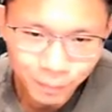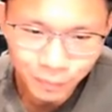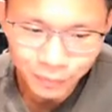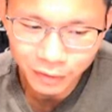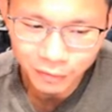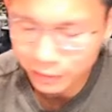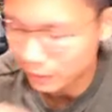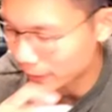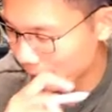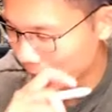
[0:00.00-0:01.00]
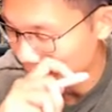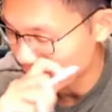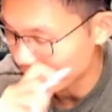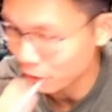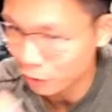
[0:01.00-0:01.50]
They can afford
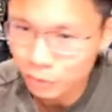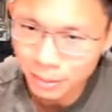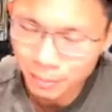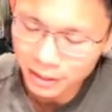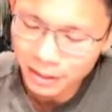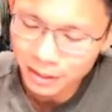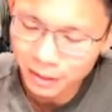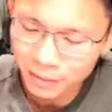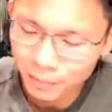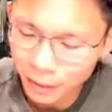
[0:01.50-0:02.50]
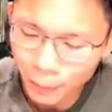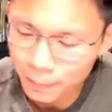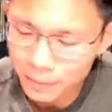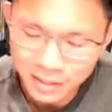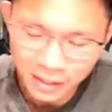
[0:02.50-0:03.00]
to lose the money, then by all
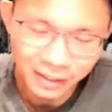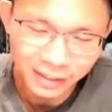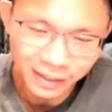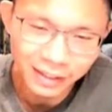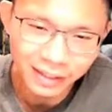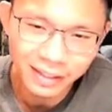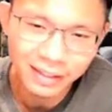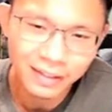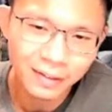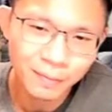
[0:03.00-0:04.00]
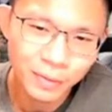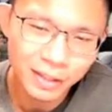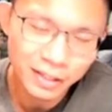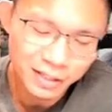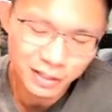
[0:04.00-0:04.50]
means, I think they
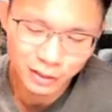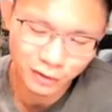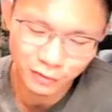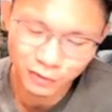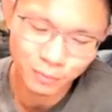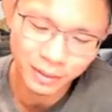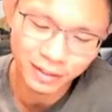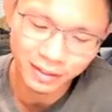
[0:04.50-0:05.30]
deserve to be like